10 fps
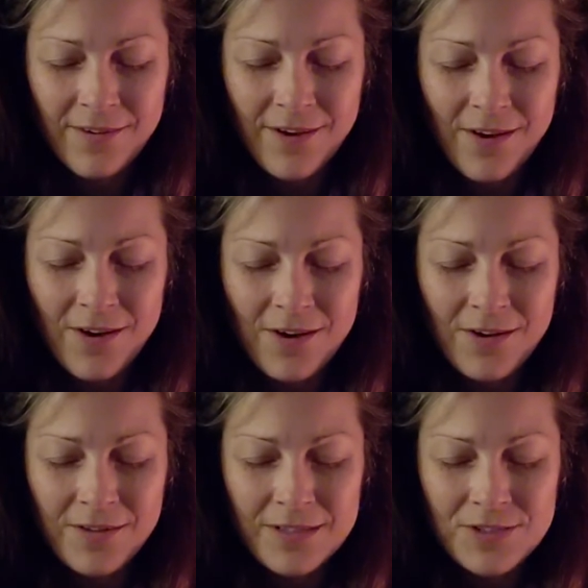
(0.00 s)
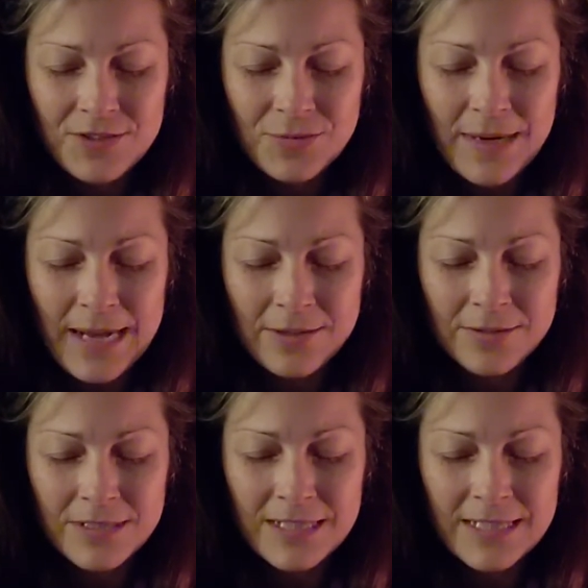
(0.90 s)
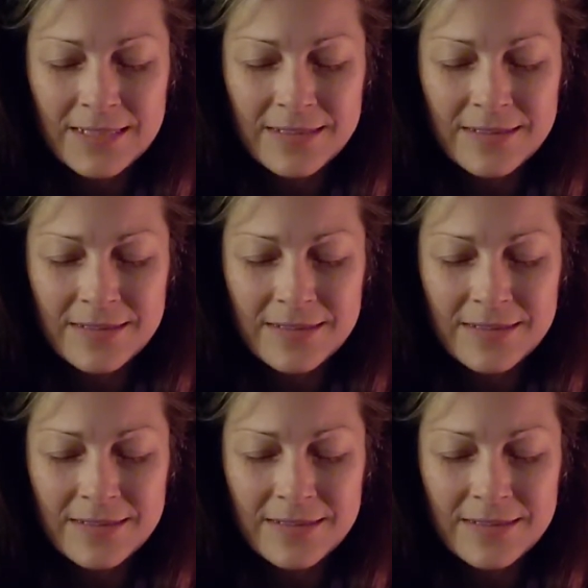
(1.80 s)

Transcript: all that surrounds us.